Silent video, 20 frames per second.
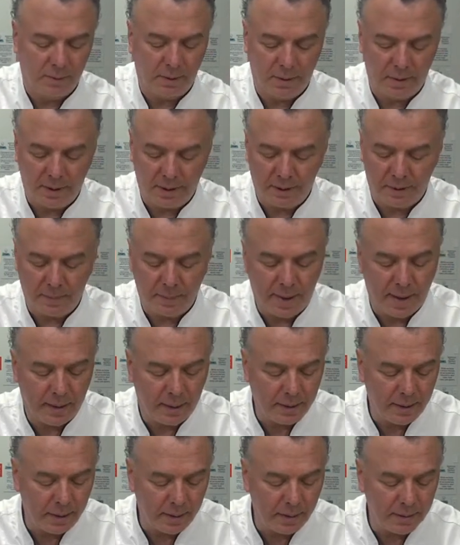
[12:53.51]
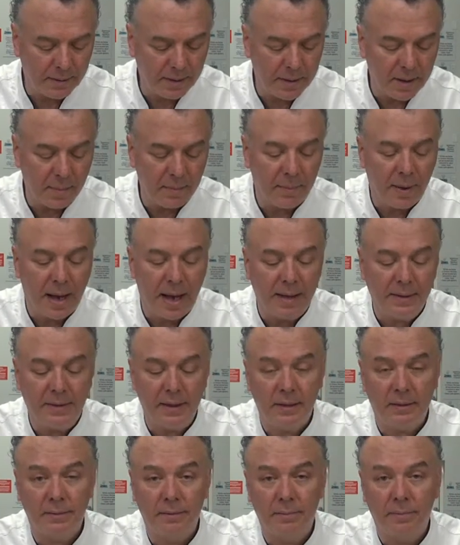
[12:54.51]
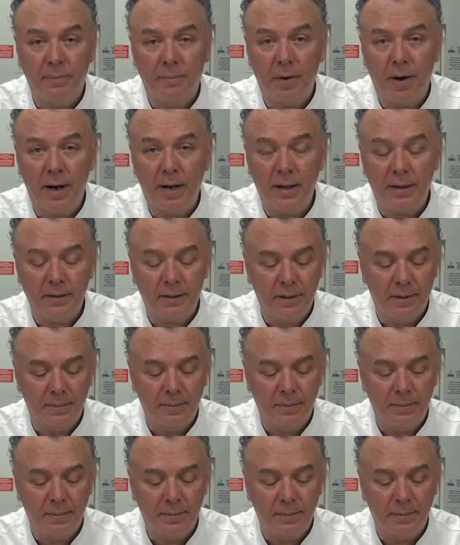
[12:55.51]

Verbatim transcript: this bottle here is a composite product.